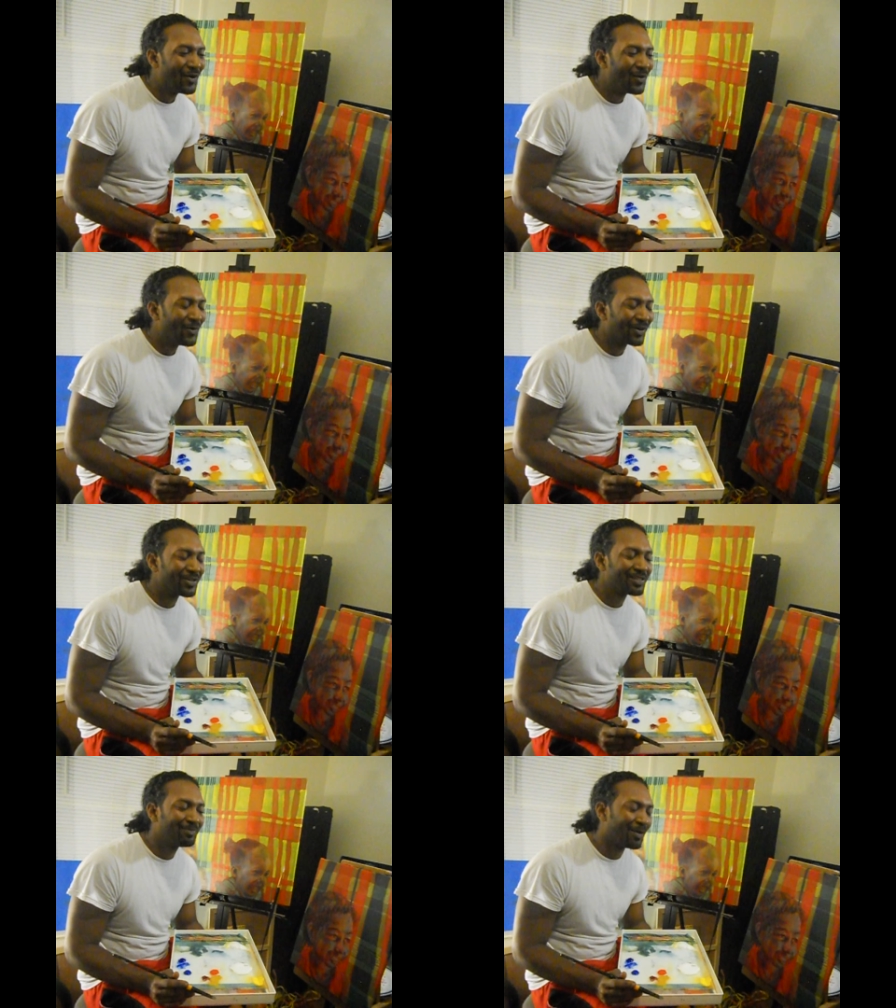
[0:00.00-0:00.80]
What
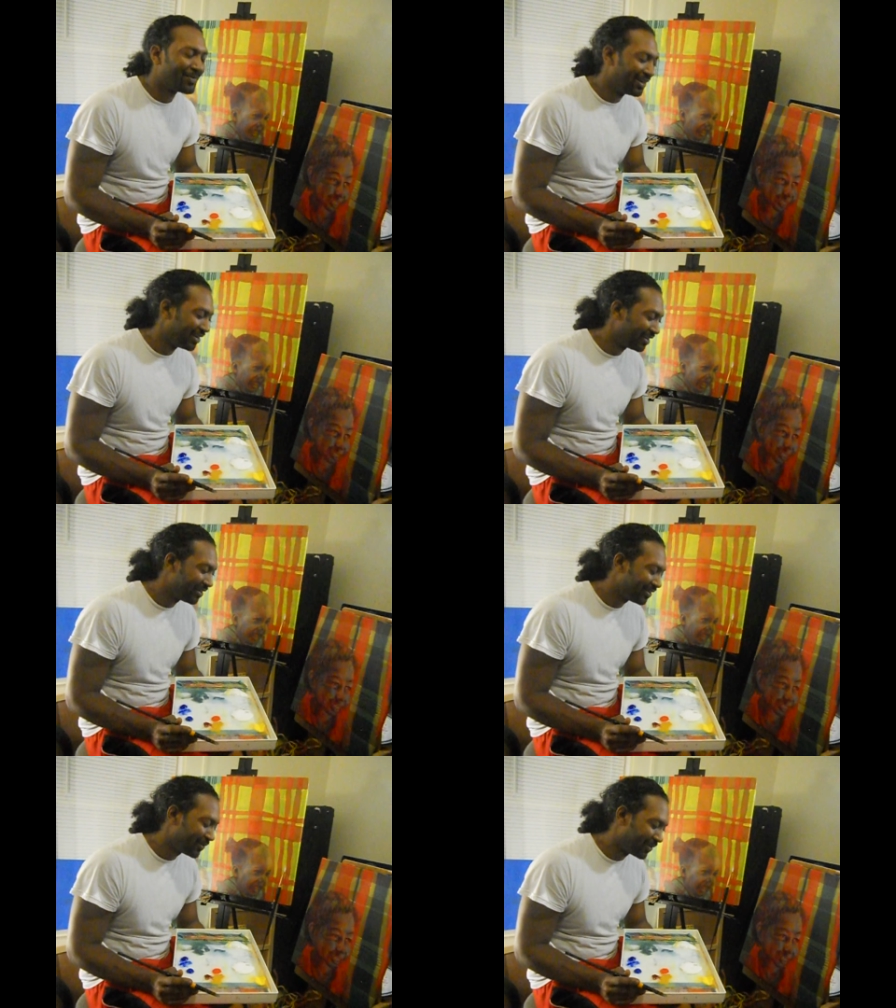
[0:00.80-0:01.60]
was popular
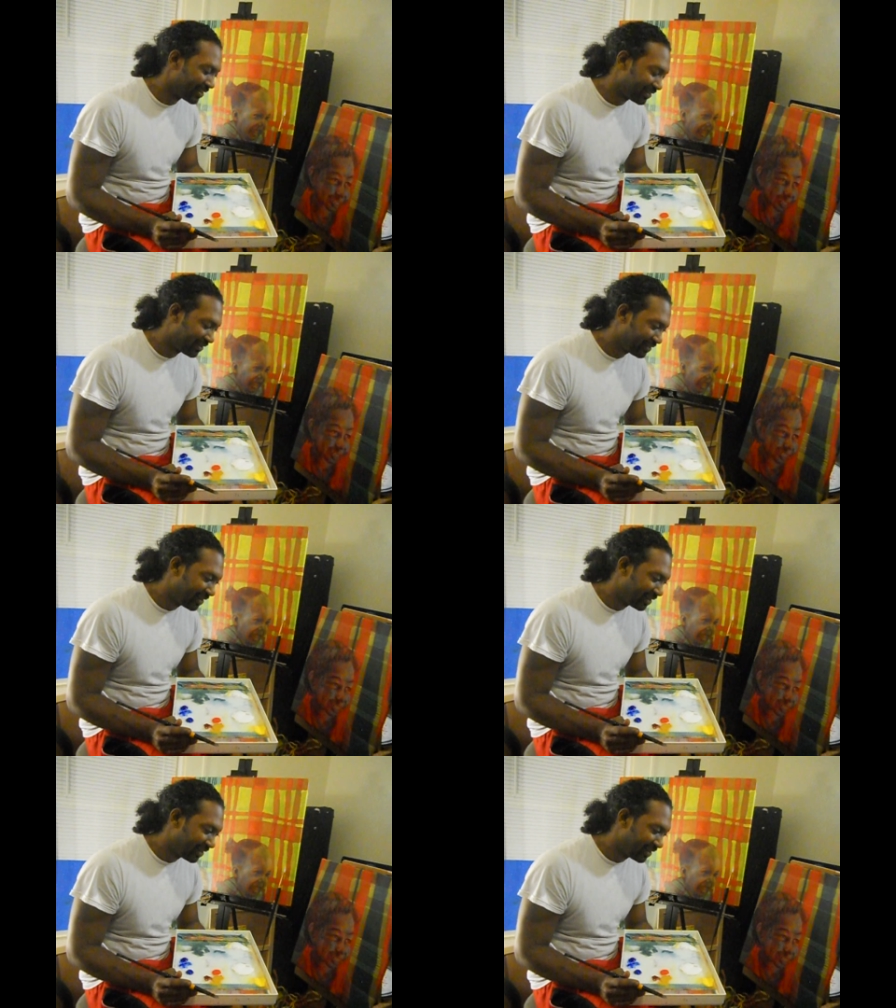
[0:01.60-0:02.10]
was